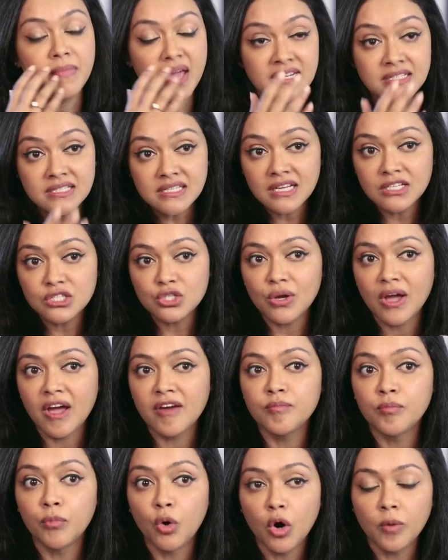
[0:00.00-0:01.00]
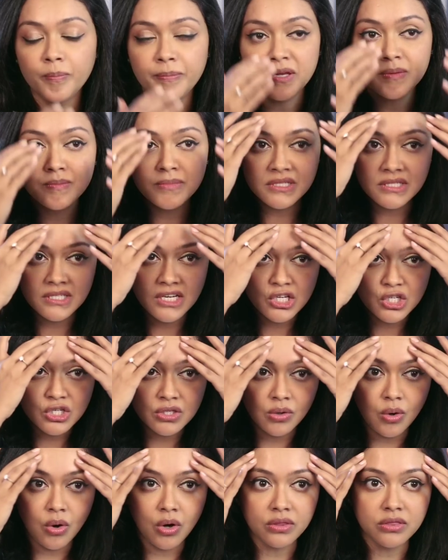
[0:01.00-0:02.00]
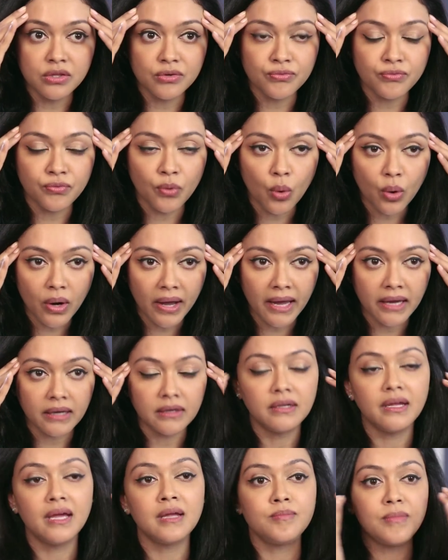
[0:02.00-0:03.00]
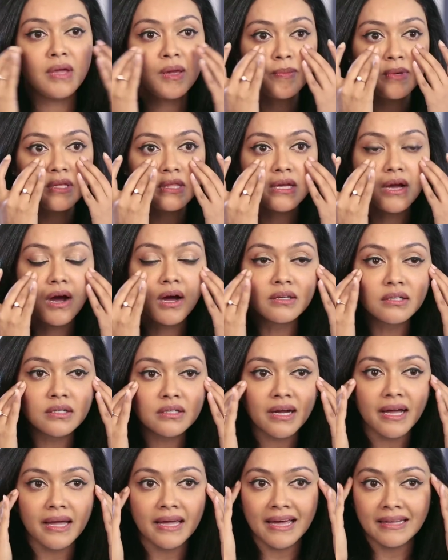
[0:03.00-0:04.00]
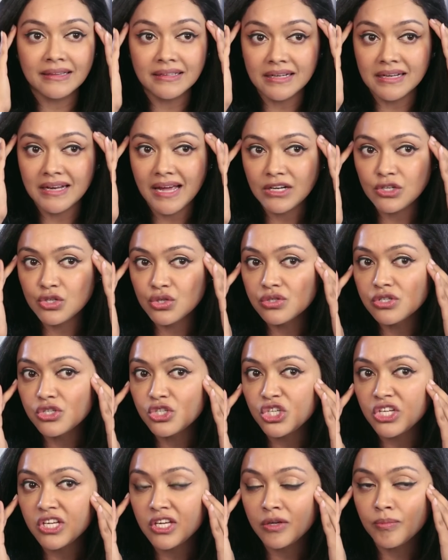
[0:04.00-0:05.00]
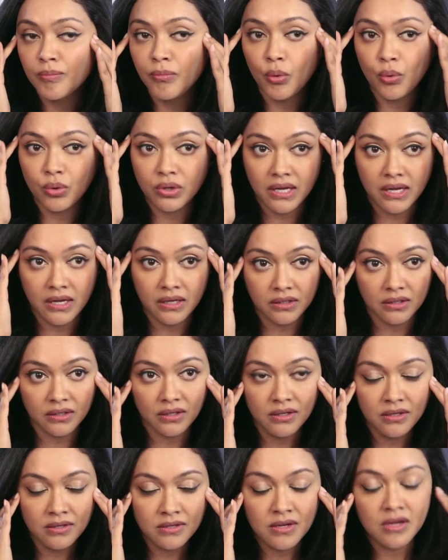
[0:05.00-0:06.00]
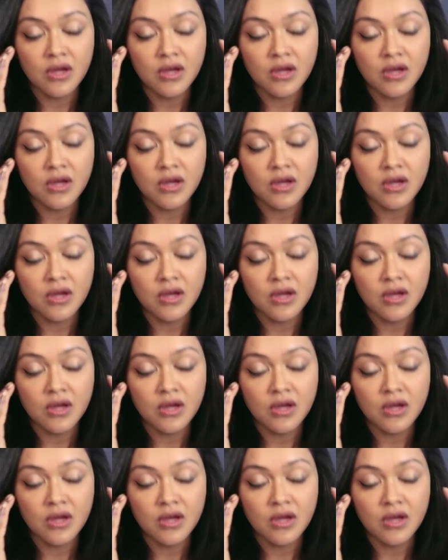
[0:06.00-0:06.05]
Men tend to have more pigmentation on the forehead and maybe the under eye and the lateral cheekbone area,